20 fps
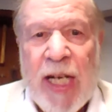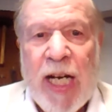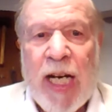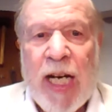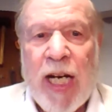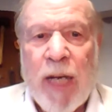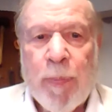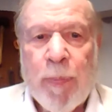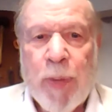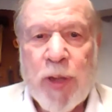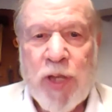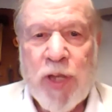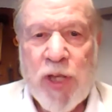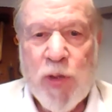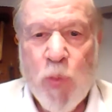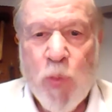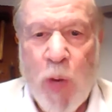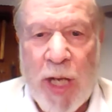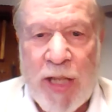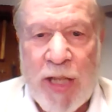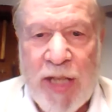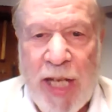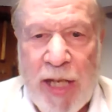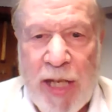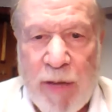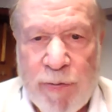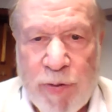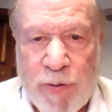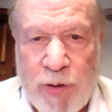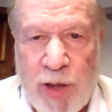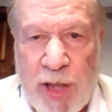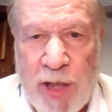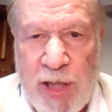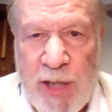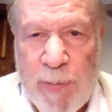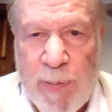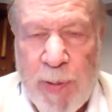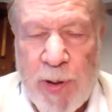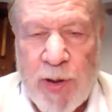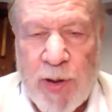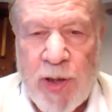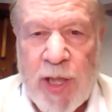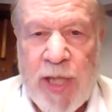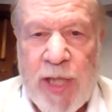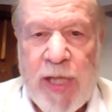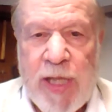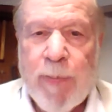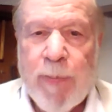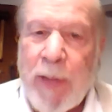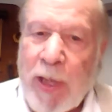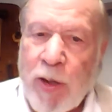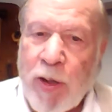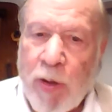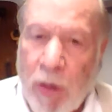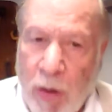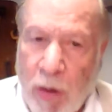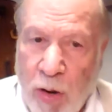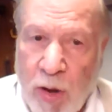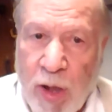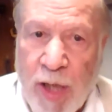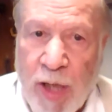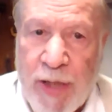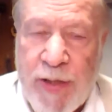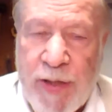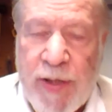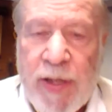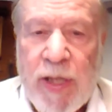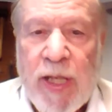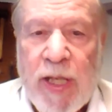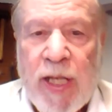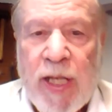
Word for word: uh, but just want to take it for the experience because,